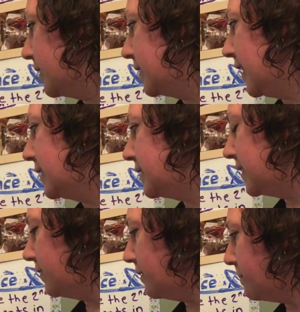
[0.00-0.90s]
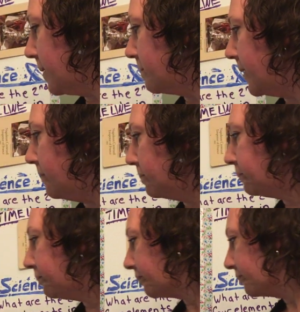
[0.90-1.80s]
the 19th Amendment.
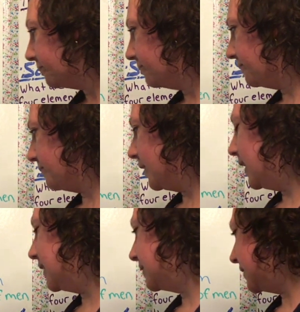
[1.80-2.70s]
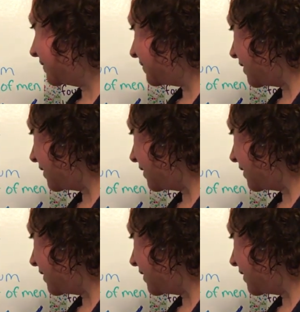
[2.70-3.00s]
And it says,